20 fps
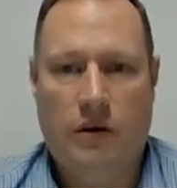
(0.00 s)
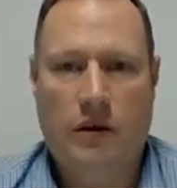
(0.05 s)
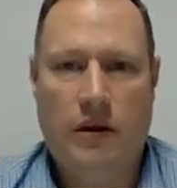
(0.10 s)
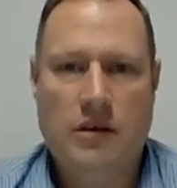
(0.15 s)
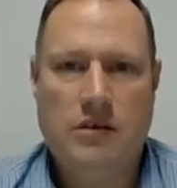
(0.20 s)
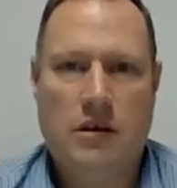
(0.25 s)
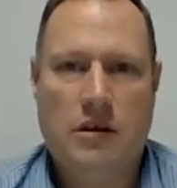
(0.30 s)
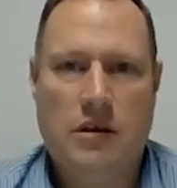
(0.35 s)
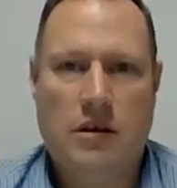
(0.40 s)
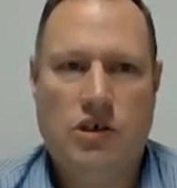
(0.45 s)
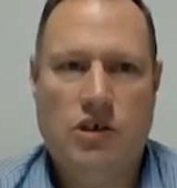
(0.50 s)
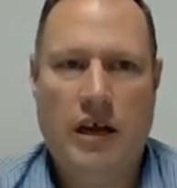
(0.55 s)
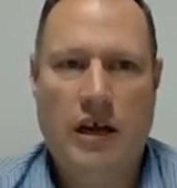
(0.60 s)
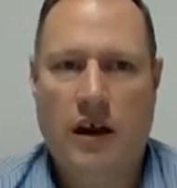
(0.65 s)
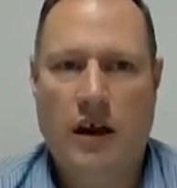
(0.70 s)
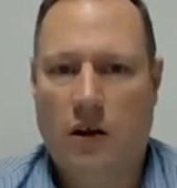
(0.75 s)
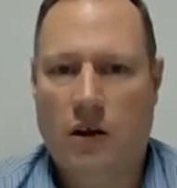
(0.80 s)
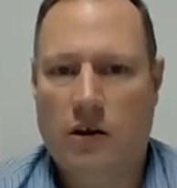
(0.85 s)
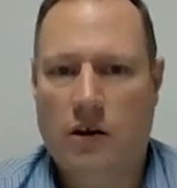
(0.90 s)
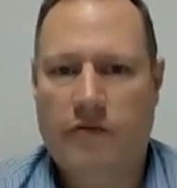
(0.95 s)
Is it a
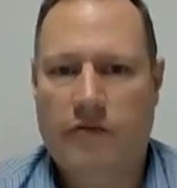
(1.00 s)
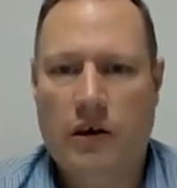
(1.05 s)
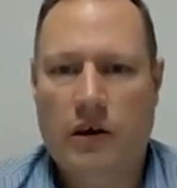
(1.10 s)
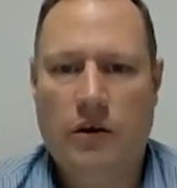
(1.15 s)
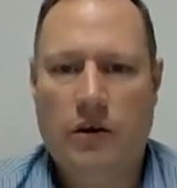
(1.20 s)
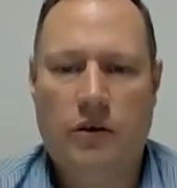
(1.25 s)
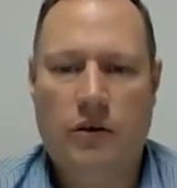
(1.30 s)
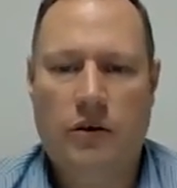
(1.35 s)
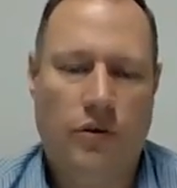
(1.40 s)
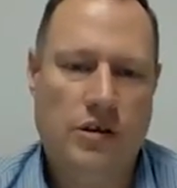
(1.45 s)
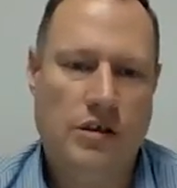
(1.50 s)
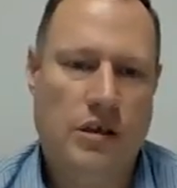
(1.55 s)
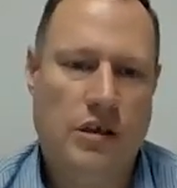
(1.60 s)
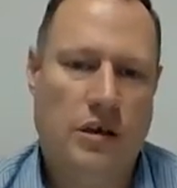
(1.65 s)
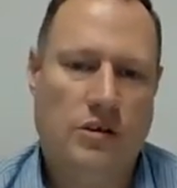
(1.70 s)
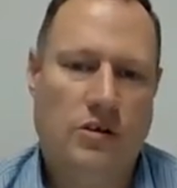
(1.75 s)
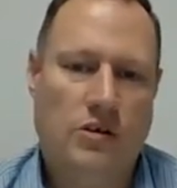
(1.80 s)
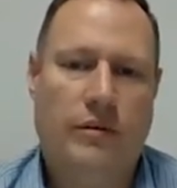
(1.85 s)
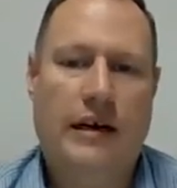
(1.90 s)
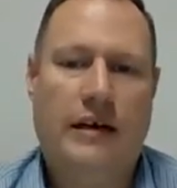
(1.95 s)
shareholder vote or is it a
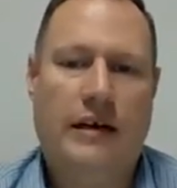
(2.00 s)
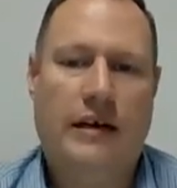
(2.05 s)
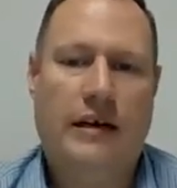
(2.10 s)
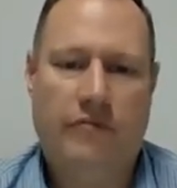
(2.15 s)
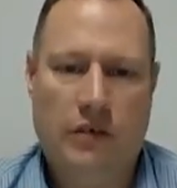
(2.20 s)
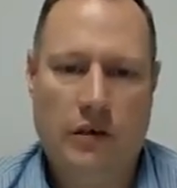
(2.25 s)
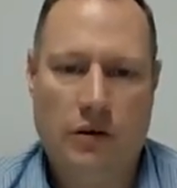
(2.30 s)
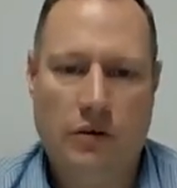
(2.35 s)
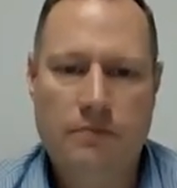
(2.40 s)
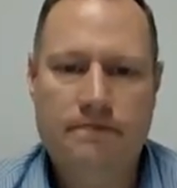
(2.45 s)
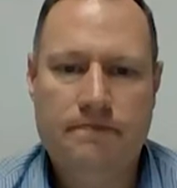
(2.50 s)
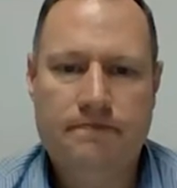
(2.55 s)
director vote?